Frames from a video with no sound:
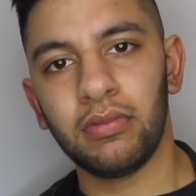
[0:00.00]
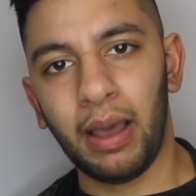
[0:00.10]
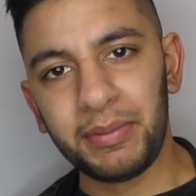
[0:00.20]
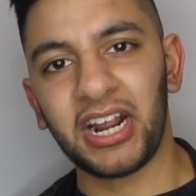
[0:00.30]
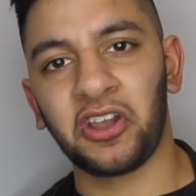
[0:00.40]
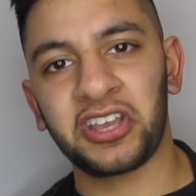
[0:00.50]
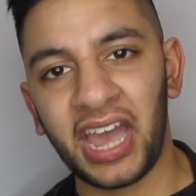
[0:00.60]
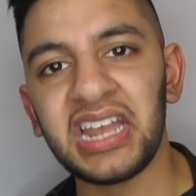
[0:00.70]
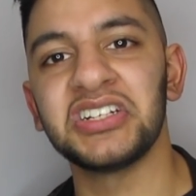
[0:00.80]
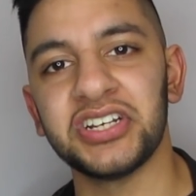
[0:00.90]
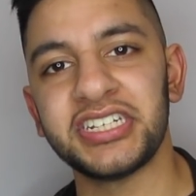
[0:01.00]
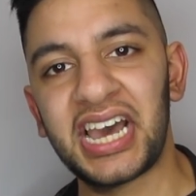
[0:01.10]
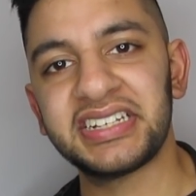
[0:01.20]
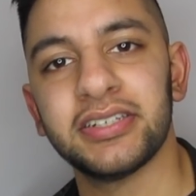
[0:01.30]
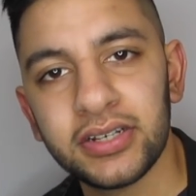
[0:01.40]
I'm a Caucasian
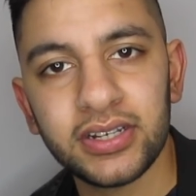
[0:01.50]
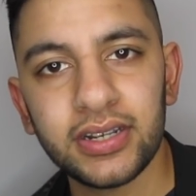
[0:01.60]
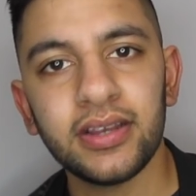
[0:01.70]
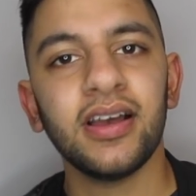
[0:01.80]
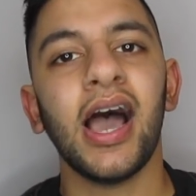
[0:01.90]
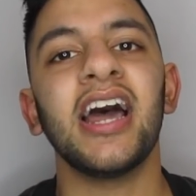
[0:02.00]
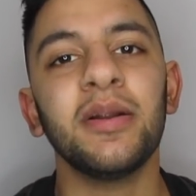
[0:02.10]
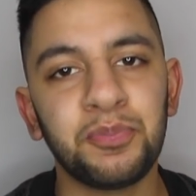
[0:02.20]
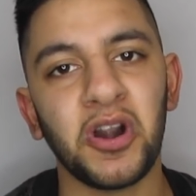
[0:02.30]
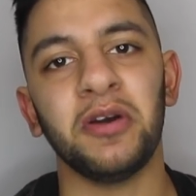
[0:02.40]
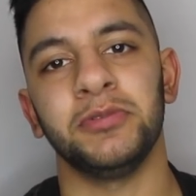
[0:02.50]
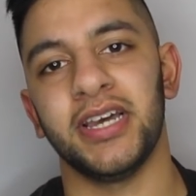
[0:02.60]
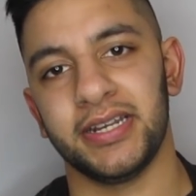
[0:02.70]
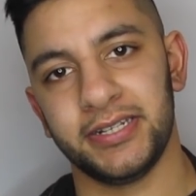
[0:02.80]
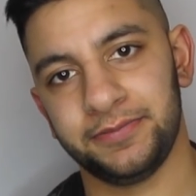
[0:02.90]
dad and a brown dad.